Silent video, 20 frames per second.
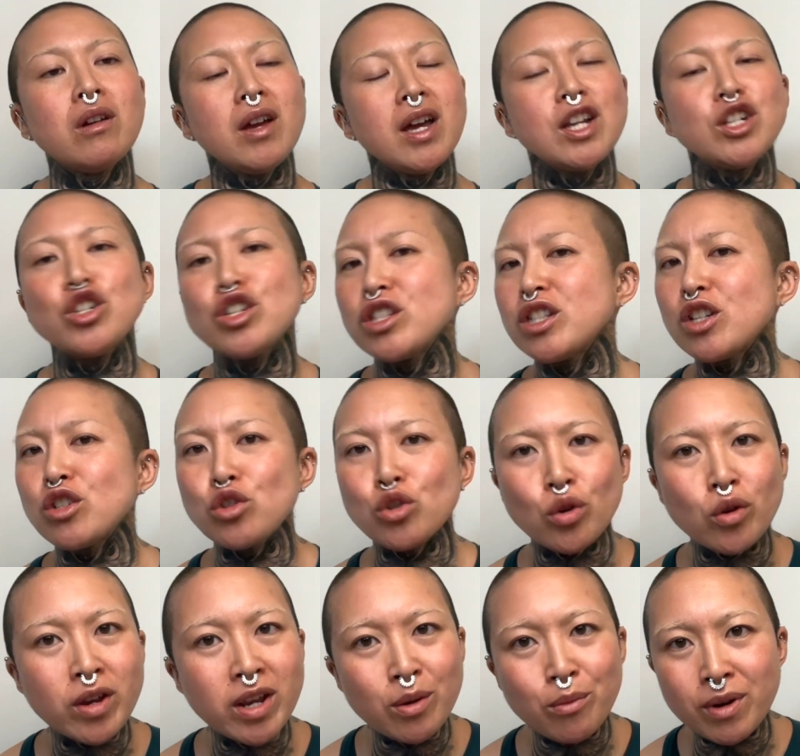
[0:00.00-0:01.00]
and just
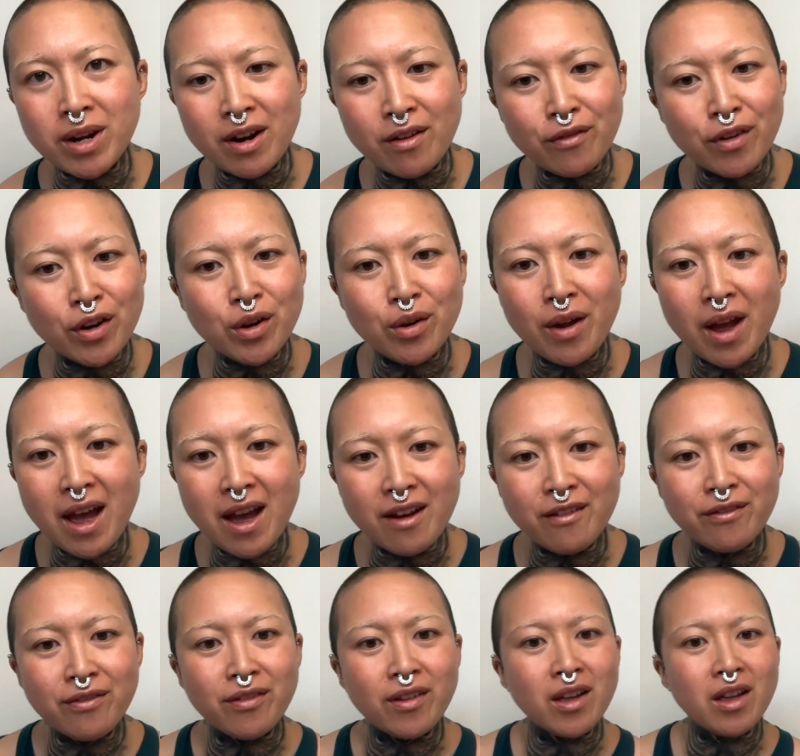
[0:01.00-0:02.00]
enjoying whatever you have